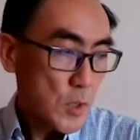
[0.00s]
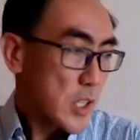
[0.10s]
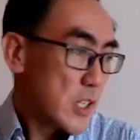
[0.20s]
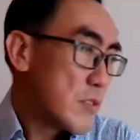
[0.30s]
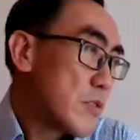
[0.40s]

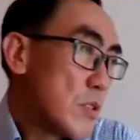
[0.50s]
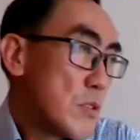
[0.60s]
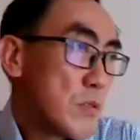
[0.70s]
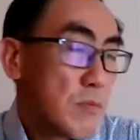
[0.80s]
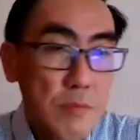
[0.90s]
Okay,
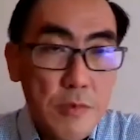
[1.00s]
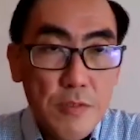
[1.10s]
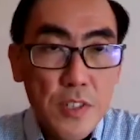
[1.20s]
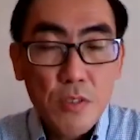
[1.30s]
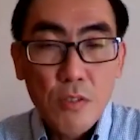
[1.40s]
so
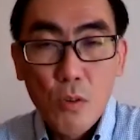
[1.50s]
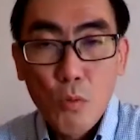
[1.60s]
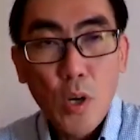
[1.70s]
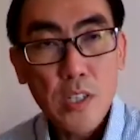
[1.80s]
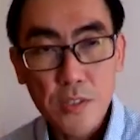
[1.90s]
first of
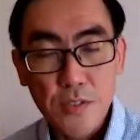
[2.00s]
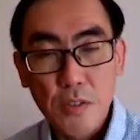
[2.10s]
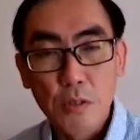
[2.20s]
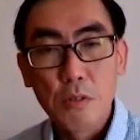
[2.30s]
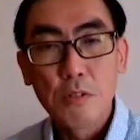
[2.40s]
all, what is
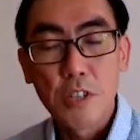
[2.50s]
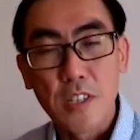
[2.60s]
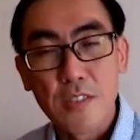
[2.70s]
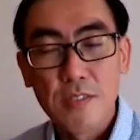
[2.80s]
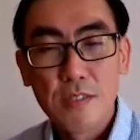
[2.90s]
zero
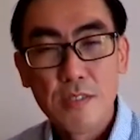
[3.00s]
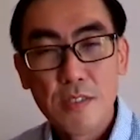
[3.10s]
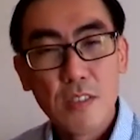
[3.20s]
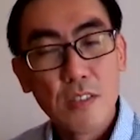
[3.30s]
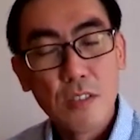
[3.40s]
trust?
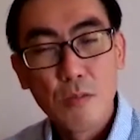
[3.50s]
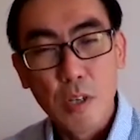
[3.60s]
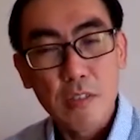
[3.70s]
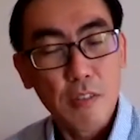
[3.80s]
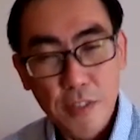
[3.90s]

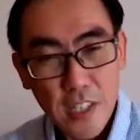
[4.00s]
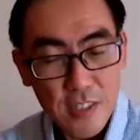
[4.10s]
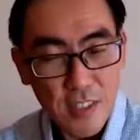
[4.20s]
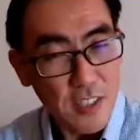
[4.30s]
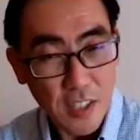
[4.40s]
Well, the yeah.
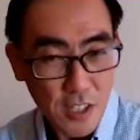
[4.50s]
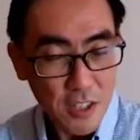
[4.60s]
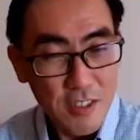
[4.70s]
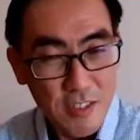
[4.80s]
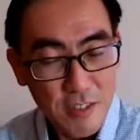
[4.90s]
phrase at
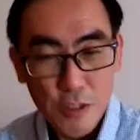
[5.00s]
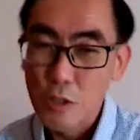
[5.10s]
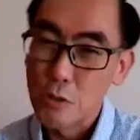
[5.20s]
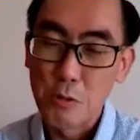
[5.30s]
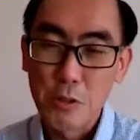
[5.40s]
all,
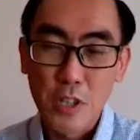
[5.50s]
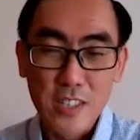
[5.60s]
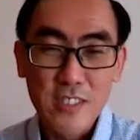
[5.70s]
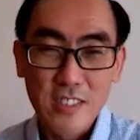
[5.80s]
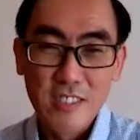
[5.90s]
you don't
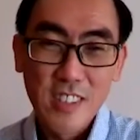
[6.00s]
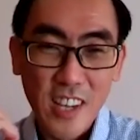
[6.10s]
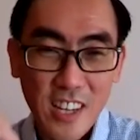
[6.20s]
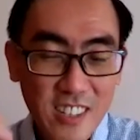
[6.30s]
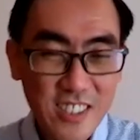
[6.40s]
trust
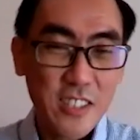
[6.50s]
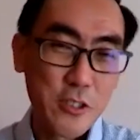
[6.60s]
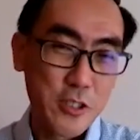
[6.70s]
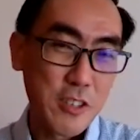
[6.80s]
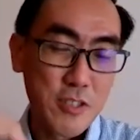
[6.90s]
anything,
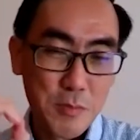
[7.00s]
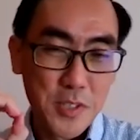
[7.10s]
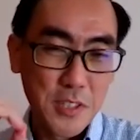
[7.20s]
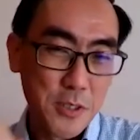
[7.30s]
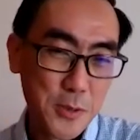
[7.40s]
you start from
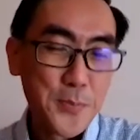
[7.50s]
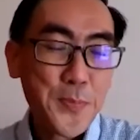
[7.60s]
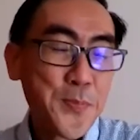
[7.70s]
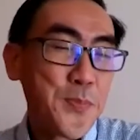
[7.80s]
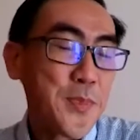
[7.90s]
zero,
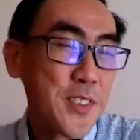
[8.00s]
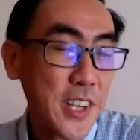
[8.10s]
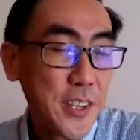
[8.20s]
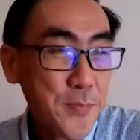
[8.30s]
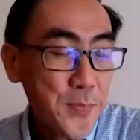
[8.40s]

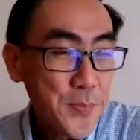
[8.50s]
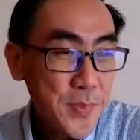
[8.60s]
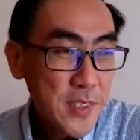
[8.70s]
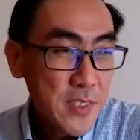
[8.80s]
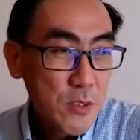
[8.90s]
right?
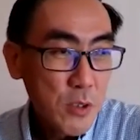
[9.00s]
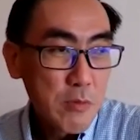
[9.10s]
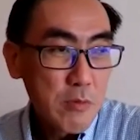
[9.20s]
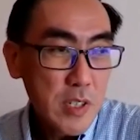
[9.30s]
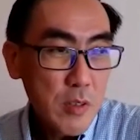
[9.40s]

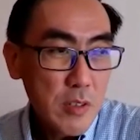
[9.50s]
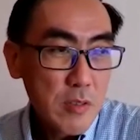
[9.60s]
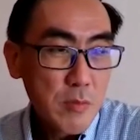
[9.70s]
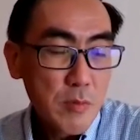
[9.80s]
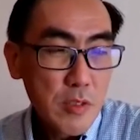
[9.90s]
So
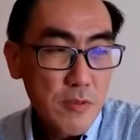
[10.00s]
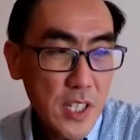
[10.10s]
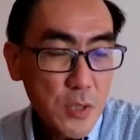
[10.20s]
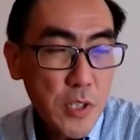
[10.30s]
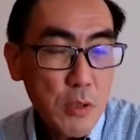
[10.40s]

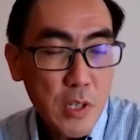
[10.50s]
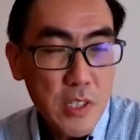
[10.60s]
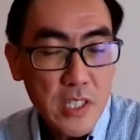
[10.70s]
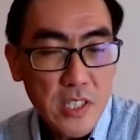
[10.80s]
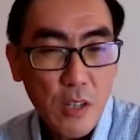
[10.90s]
first we need to
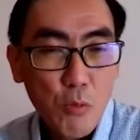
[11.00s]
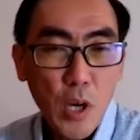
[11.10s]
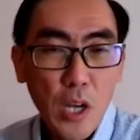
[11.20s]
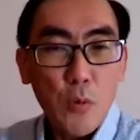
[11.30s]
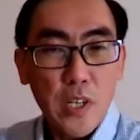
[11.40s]
understand
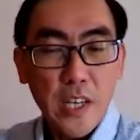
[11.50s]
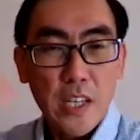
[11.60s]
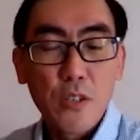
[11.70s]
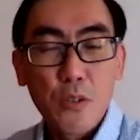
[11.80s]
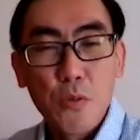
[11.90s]
why we
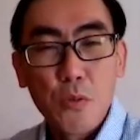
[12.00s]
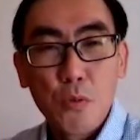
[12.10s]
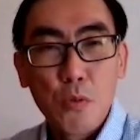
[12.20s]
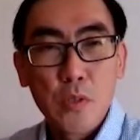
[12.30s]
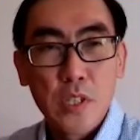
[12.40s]
get
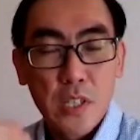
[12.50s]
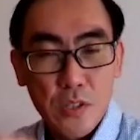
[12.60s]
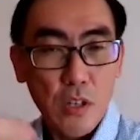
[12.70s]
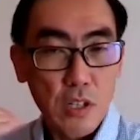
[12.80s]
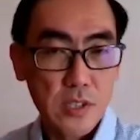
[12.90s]
to this
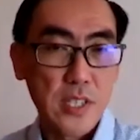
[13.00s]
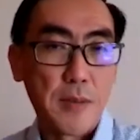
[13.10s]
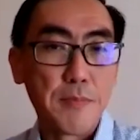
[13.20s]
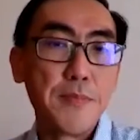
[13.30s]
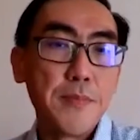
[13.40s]
concept.